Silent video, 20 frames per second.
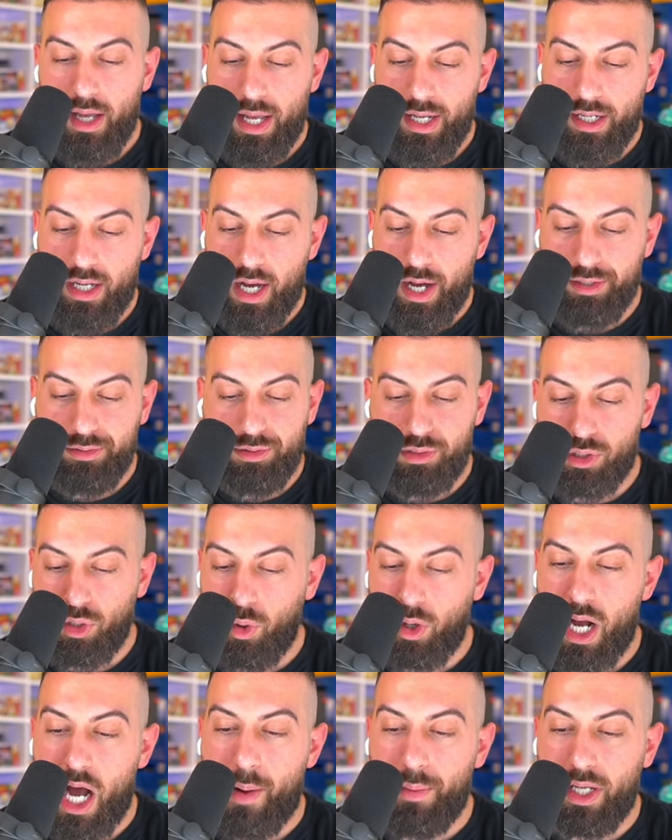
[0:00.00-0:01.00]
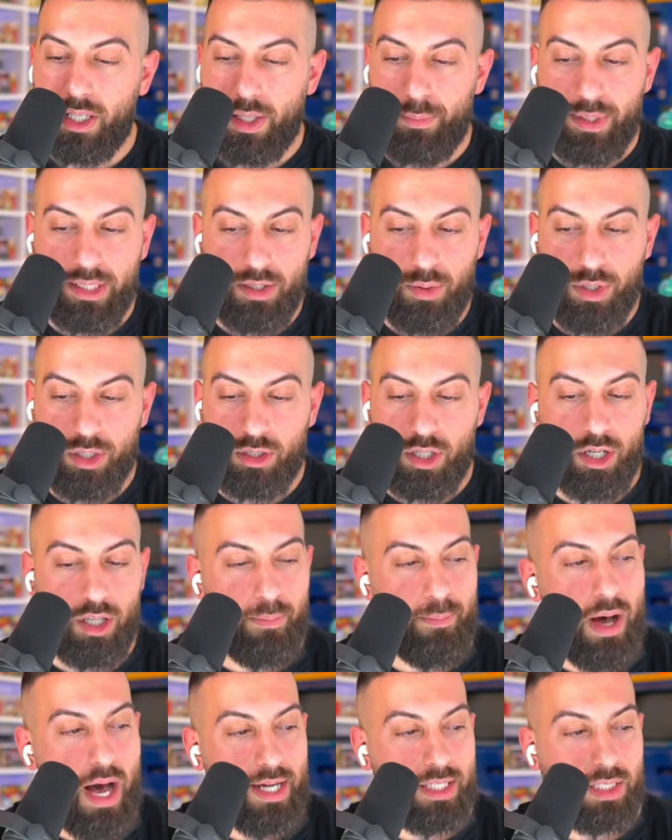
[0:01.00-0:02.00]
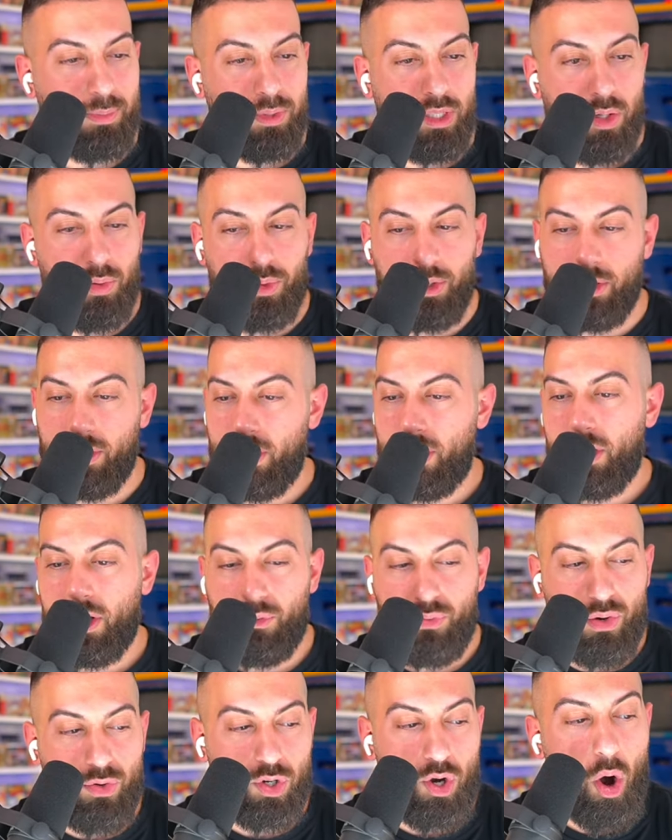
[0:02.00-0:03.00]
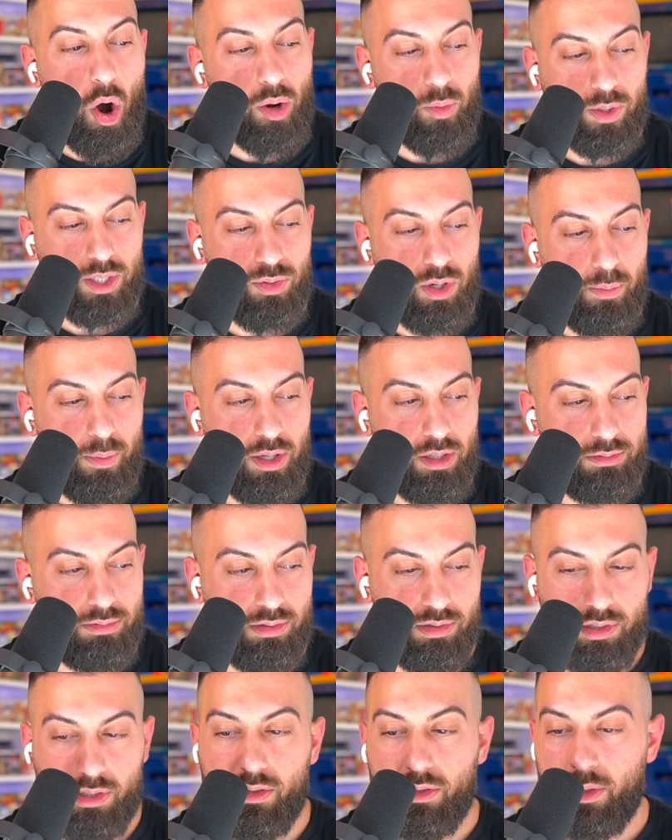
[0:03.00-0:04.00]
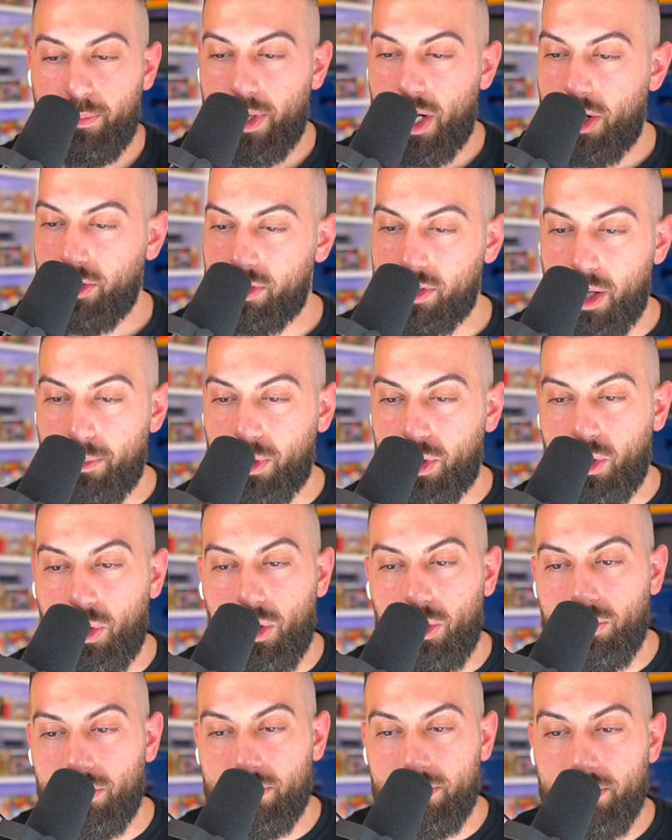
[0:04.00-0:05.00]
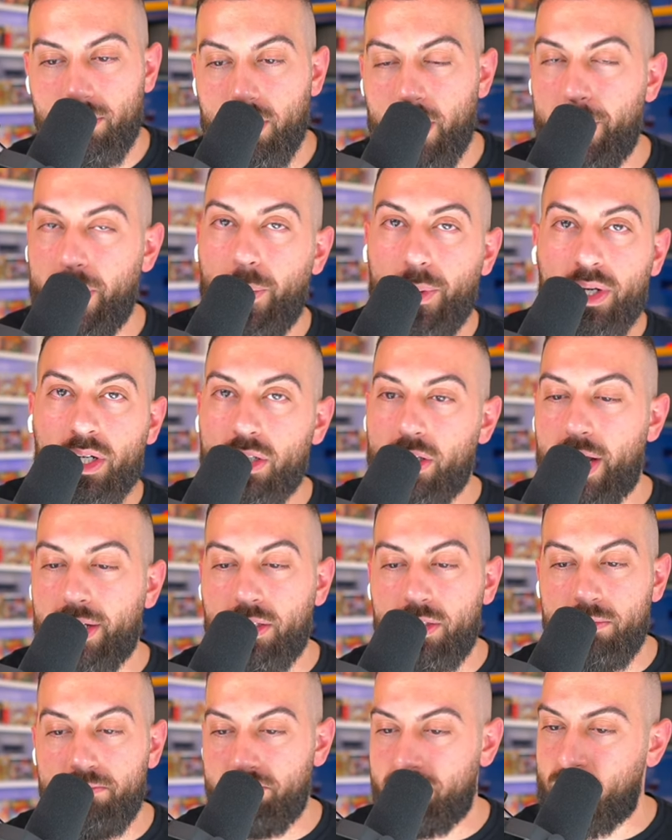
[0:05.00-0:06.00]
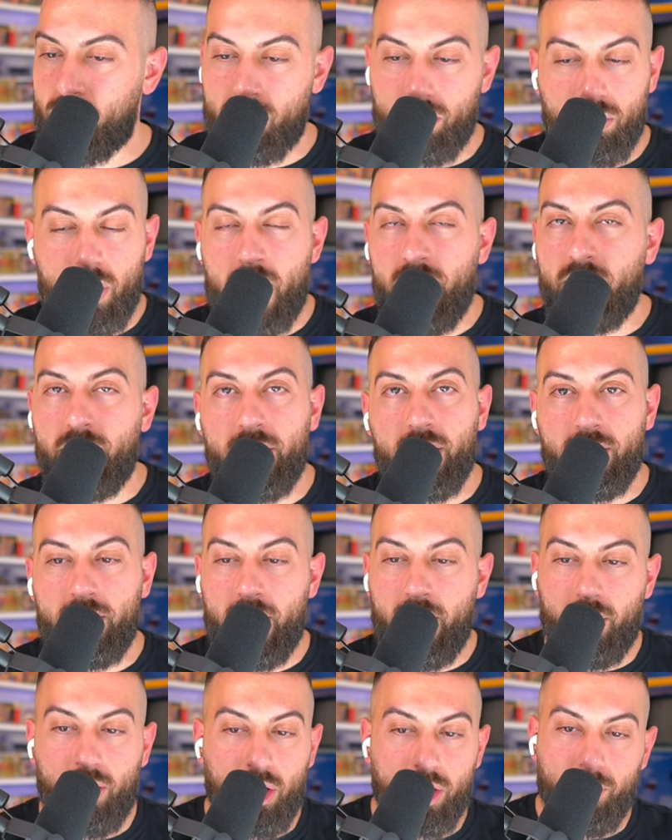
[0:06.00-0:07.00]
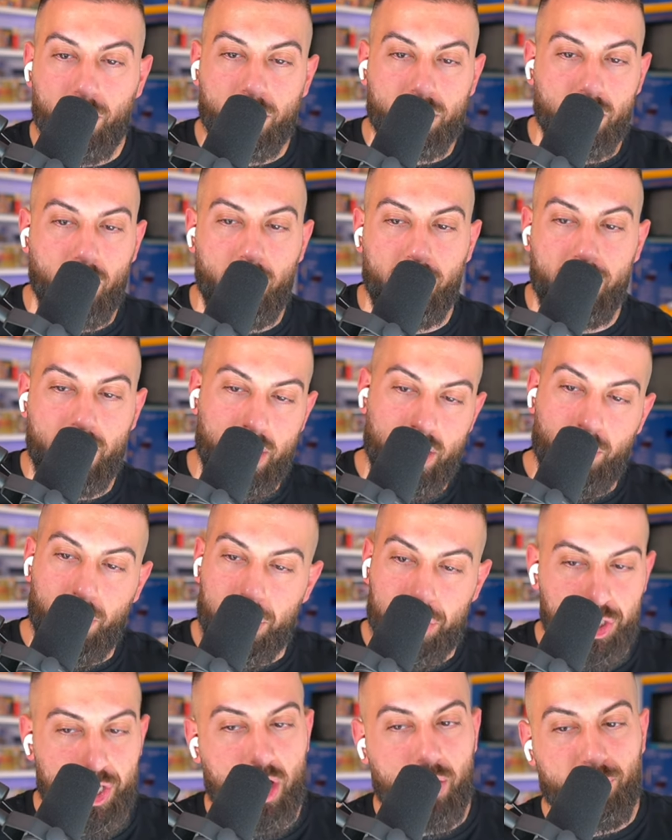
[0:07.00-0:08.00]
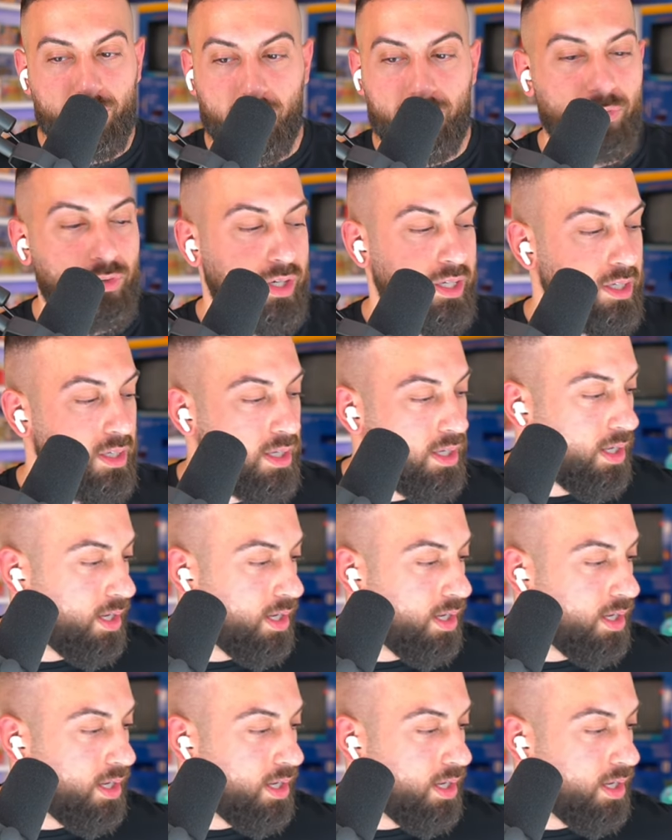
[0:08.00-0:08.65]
And uh, just throw a comment and let me know what you thought of the box. Let me know what your favorite card was from it. Just let me know something cool. Let me know what you're collecting. Just anything in there at all you want to throw in that you want to share, feel free.